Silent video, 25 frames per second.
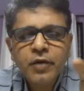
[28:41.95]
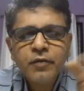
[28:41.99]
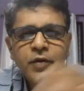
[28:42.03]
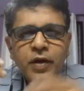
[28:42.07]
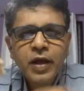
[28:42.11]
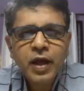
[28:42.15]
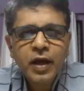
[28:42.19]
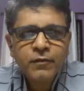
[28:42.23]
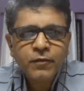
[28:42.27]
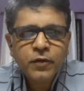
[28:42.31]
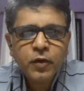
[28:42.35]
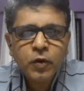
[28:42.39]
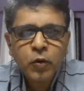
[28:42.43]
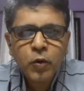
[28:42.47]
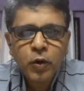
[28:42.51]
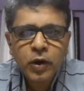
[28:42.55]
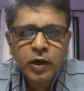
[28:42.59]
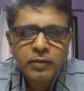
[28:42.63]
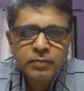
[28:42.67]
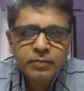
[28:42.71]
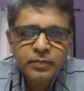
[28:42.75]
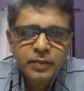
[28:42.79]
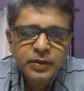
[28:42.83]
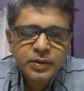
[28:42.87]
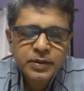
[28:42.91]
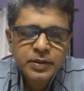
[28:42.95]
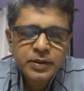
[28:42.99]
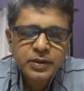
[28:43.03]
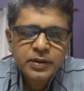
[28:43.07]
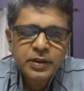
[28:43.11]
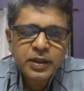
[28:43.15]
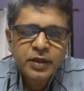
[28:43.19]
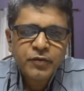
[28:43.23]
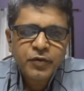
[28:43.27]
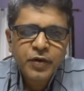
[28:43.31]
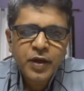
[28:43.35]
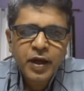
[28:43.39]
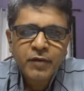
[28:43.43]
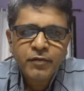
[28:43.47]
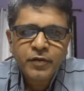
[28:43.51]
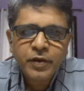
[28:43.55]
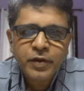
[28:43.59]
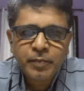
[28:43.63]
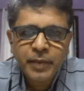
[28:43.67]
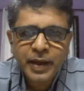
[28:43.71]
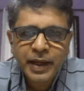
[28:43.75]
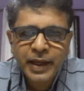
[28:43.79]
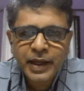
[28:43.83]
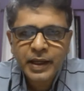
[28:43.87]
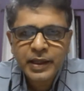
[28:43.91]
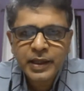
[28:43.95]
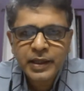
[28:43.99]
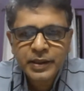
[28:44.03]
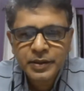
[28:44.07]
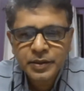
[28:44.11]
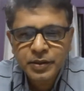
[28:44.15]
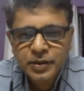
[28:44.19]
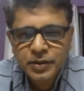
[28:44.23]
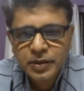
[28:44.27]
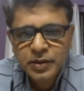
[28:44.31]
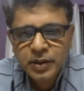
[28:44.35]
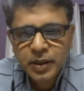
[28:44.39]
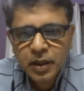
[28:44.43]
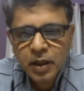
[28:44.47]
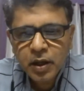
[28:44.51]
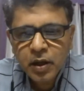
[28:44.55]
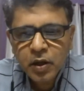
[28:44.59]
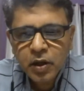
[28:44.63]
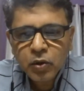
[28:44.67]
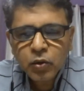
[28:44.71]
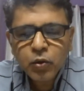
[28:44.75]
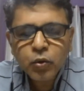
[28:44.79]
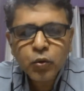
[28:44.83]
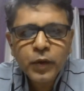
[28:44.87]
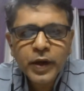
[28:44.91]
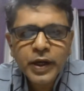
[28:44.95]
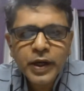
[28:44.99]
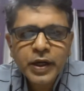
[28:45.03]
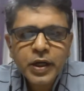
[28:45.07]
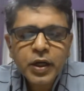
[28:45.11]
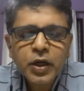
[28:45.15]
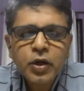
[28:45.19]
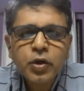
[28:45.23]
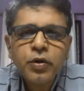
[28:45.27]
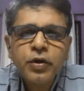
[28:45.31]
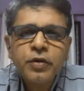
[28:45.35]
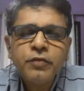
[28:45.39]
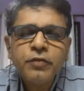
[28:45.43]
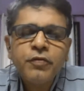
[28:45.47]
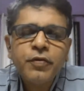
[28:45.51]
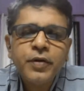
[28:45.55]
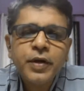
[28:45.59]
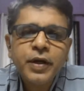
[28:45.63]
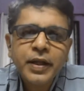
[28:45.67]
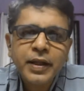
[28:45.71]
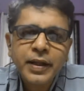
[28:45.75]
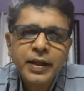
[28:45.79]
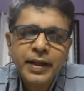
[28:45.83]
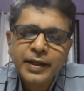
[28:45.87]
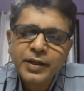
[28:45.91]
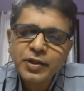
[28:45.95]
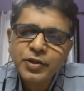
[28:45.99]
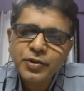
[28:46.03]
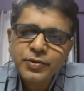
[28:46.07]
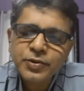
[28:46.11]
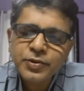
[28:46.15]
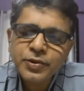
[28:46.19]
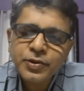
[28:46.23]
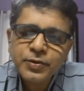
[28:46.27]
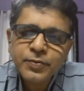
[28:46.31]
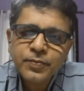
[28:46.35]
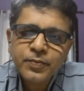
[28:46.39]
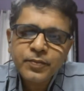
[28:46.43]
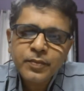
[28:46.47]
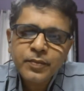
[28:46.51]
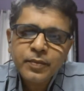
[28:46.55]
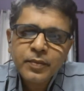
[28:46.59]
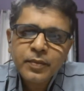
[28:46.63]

And we have the Columbuses and we have the Magellans who went into different directions.